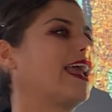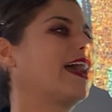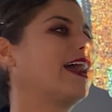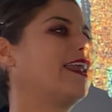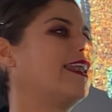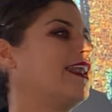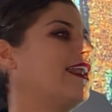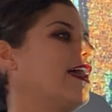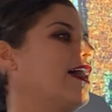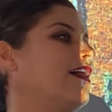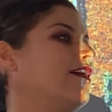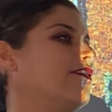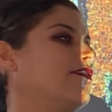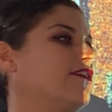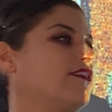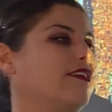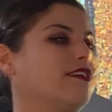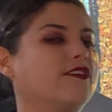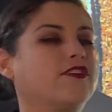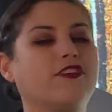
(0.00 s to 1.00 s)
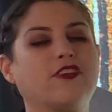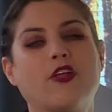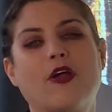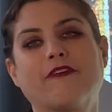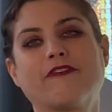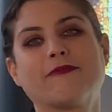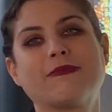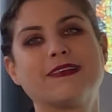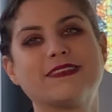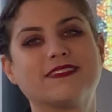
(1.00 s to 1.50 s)
And, you
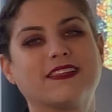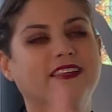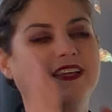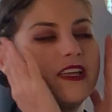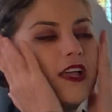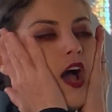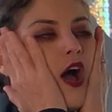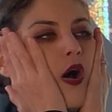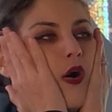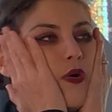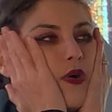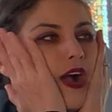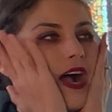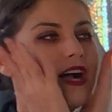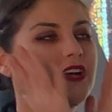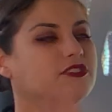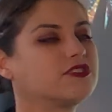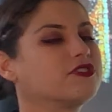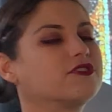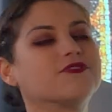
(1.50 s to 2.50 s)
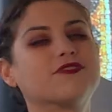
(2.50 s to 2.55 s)
know, everybody's thinking, oh gosh,